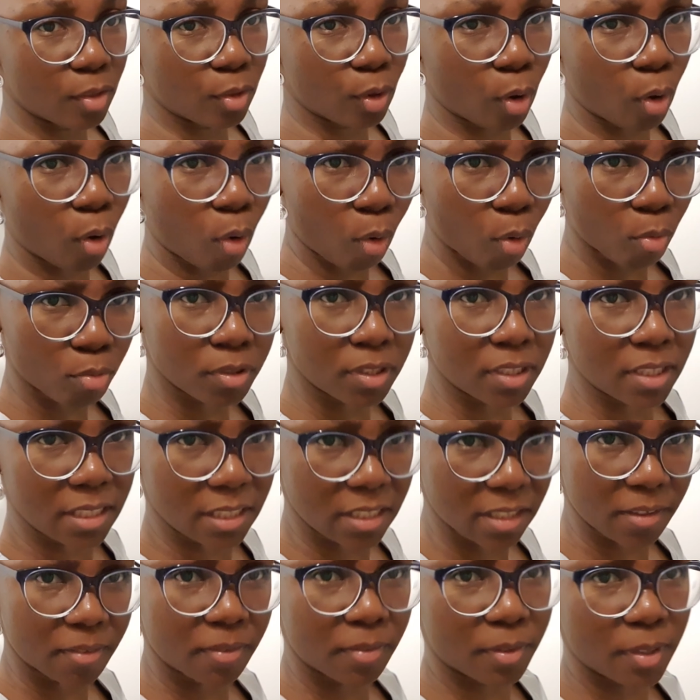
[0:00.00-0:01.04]
holes are
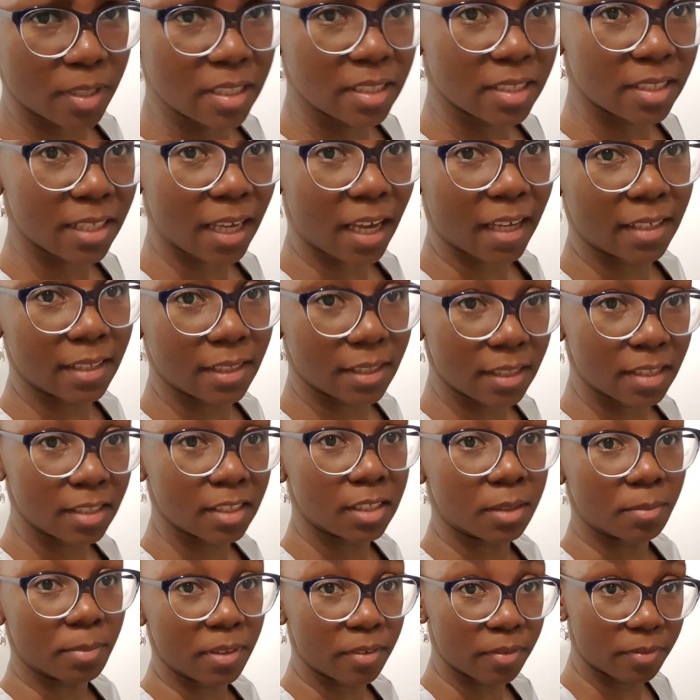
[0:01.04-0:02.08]
different and it needs
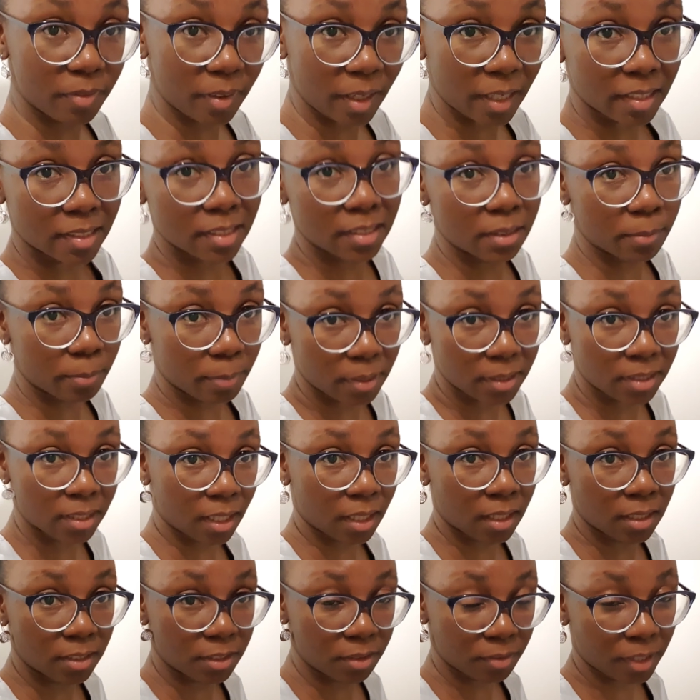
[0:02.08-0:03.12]
to be facing a
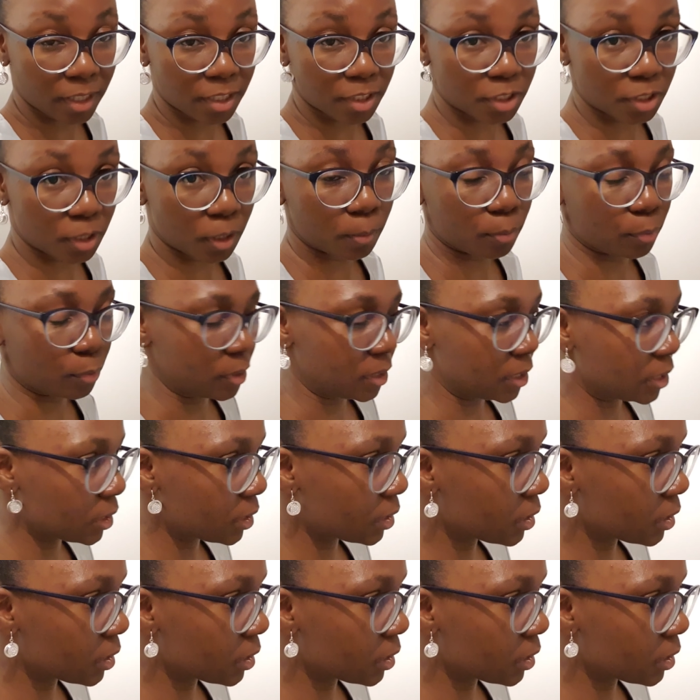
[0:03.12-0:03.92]
particular direction upwards.